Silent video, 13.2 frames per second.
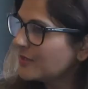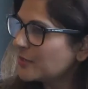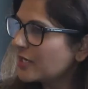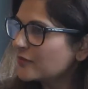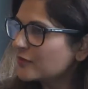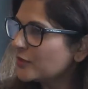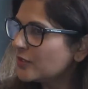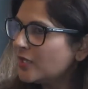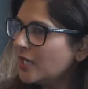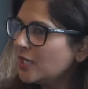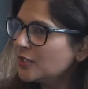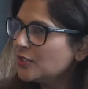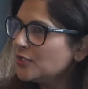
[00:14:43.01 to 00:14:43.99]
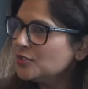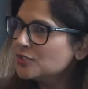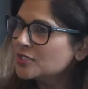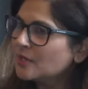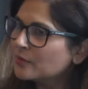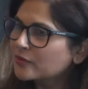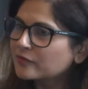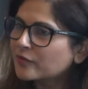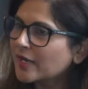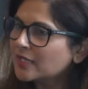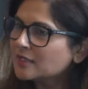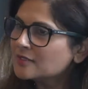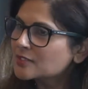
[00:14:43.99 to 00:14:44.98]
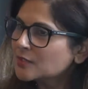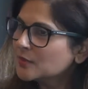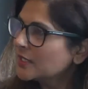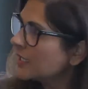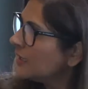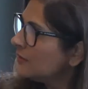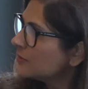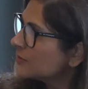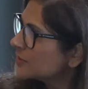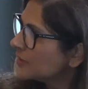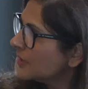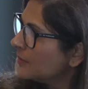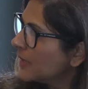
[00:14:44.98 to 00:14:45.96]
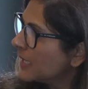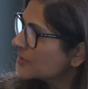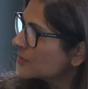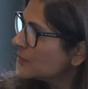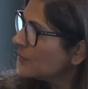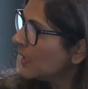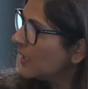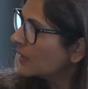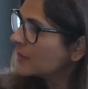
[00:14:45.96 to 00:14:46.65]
I mean, I've got a huge number of friends who would kill to come back to work,